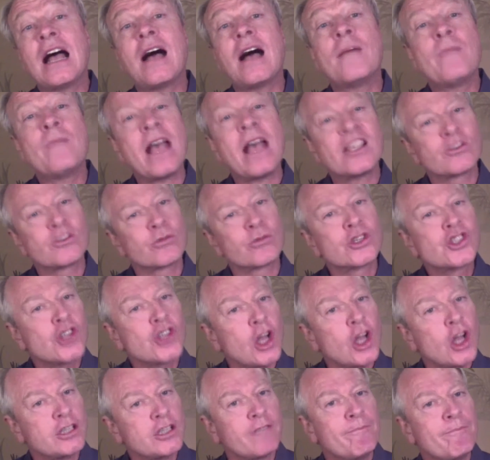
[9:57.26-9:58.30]
as a
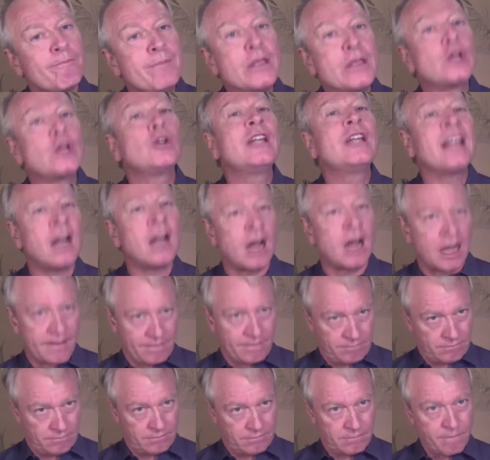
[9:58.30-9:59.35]
result of building
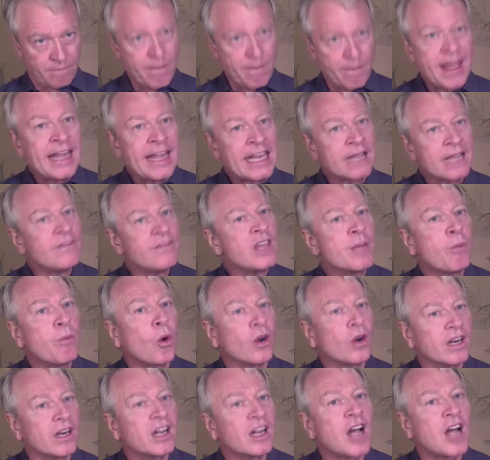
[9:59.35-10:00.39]
on many of the
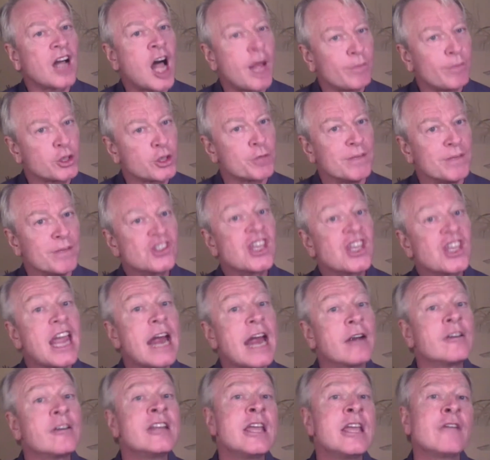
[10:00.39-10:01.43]
important accomplishments,
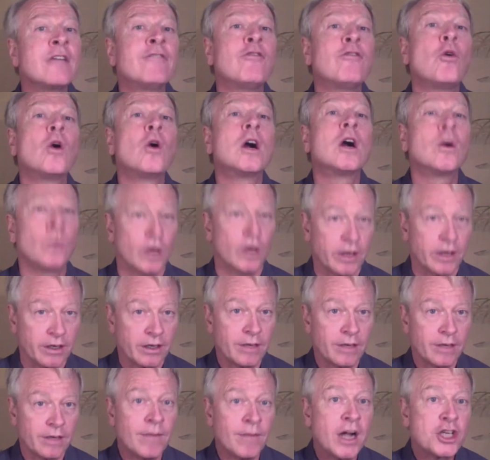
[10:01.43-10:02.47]
carrying forward
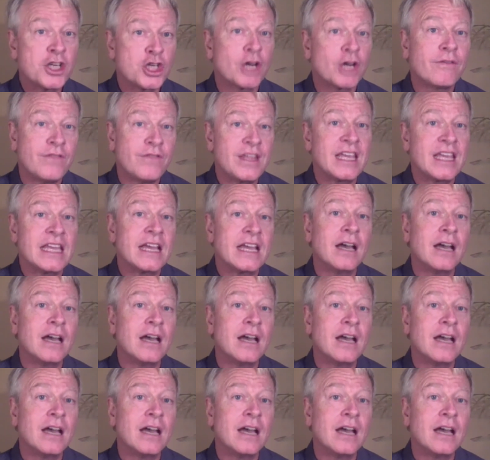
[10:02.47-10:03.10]
much of the